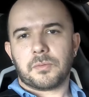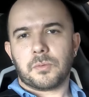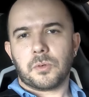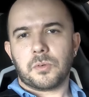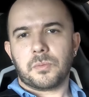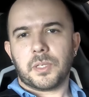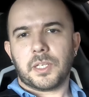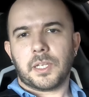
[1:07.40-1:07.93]

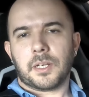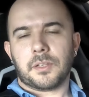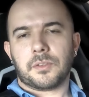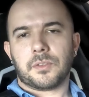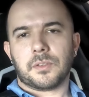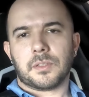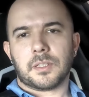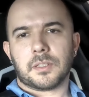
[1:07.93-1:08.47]
Before we get
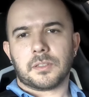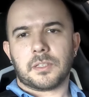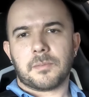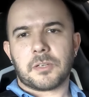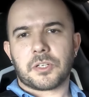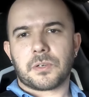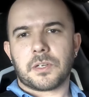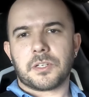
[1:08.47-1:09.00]
into the
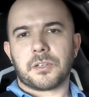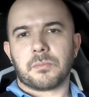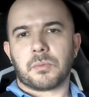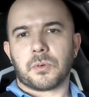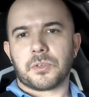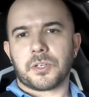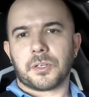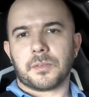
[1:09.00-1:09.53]
demonstration
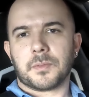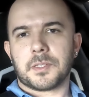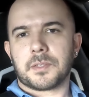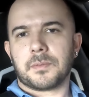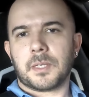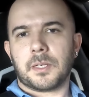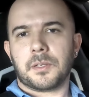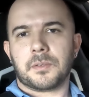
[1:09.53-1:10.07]
portion of this
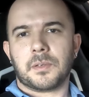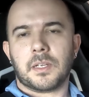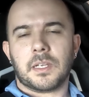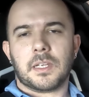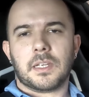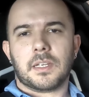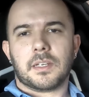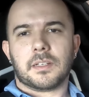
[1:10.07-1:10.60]
video,
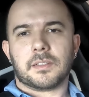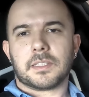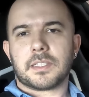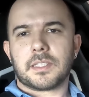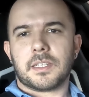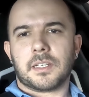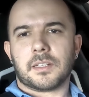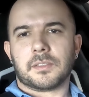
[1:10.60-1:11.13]
let's
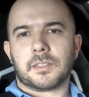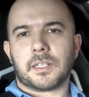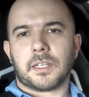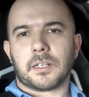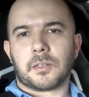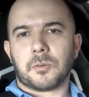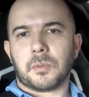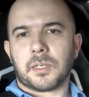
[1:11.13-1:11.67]
take a look at
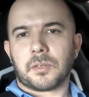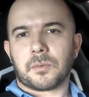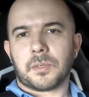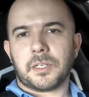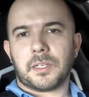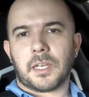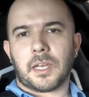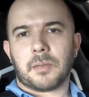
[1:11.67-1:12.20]
a quick
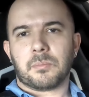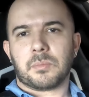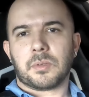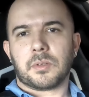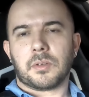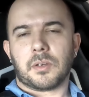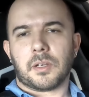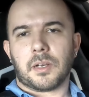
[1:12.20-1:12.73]
recap
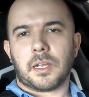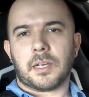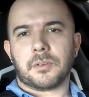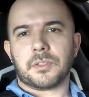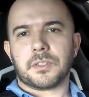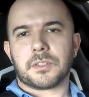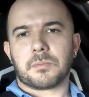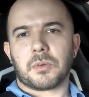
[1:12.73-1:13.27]
on how
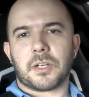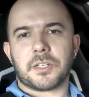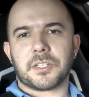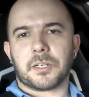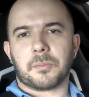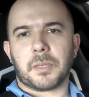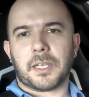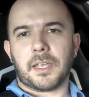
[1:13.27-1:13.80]
this
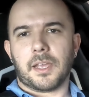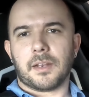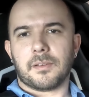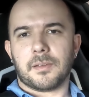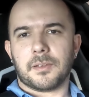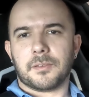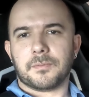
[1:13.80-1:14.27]
project began.